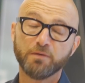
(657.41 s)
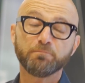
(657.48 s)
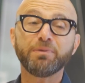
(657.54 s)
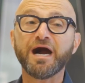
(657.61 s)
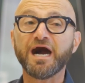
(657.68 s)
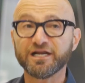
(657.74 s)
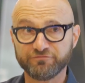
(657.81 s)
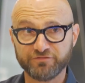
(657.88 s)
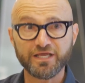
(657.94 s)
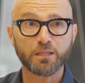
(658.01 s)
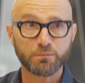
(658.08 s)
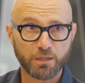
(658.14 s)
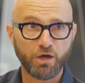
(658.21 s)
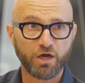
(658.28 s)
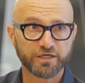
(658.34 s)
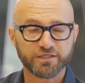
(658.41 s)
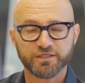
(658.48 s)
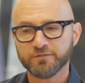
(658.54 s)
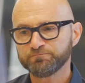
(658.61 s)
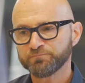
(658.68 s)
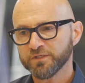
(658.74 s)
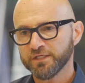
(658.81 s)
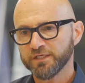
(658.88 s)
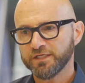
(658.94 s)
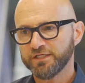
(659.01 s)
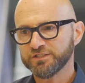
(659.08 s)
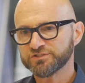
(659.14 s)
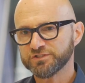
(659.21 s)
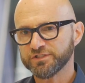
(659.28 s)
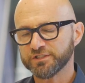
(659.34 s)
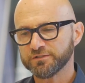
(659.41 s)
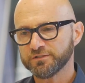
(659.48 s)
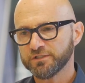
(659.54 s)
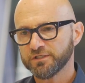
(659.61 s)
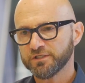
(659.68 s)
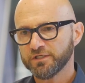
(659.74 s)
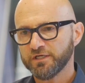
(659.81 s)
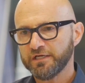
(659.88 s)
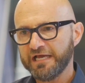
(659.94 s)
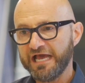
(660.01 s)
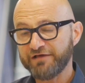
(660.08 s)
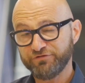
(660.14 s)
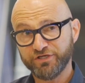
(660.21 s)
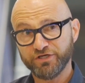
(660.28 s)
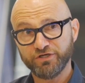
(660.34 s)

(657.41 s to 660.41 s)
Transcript: part of the unlock, is that having